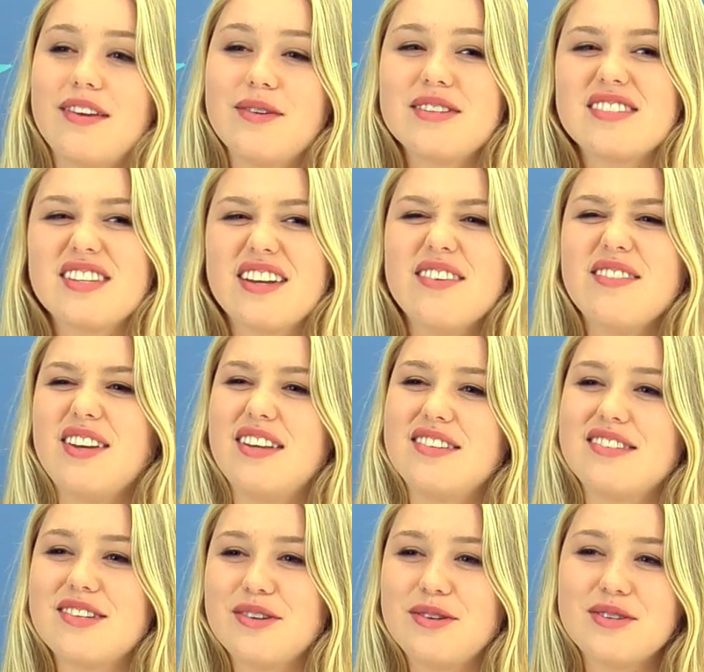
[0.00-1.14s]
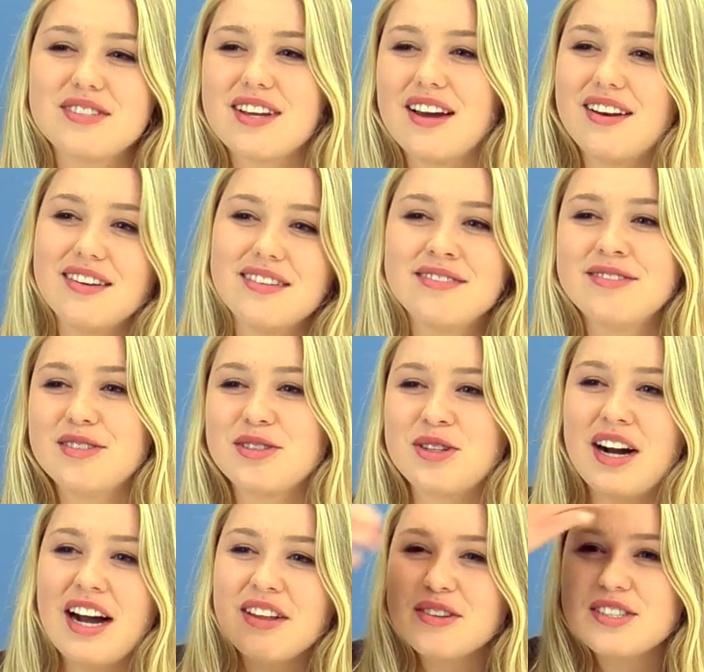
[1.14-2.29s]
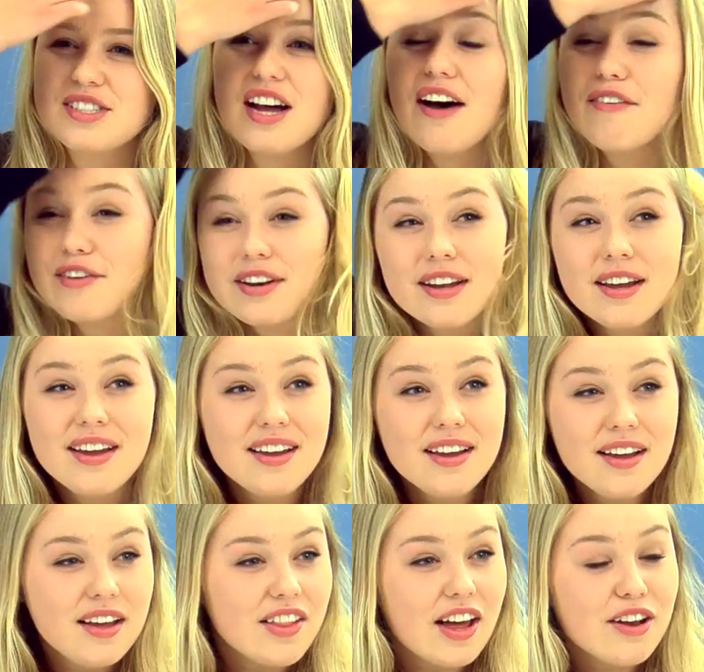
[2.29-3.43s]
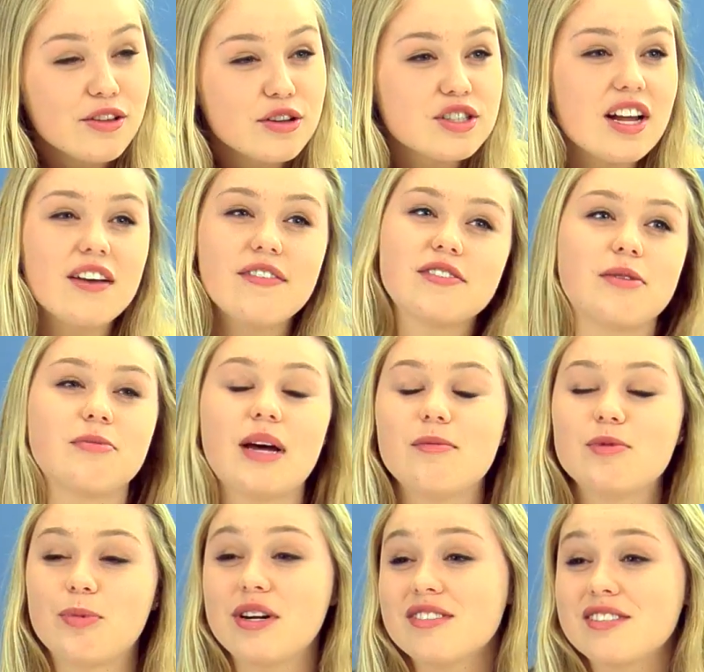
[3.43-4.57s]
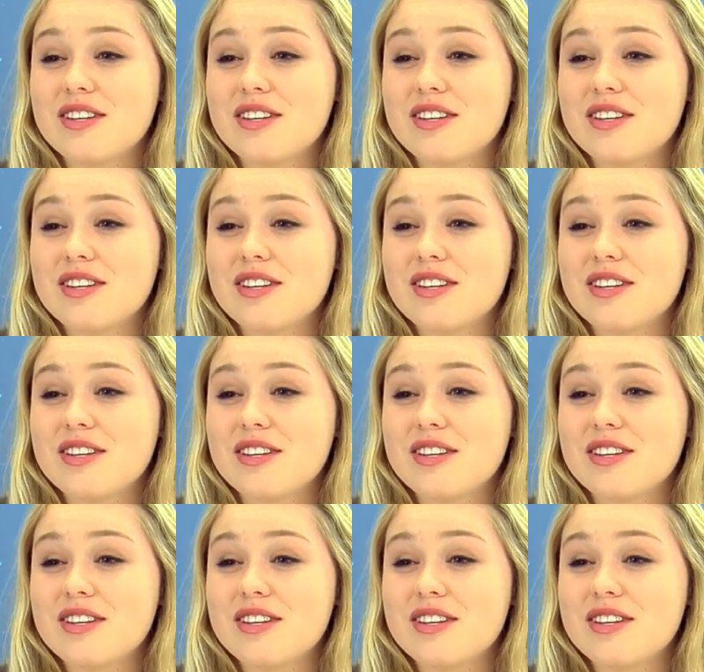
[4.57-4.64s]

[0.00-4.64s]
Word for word: you get sick of it, so you just kind of try other stuff, and that other stuff sometimes burns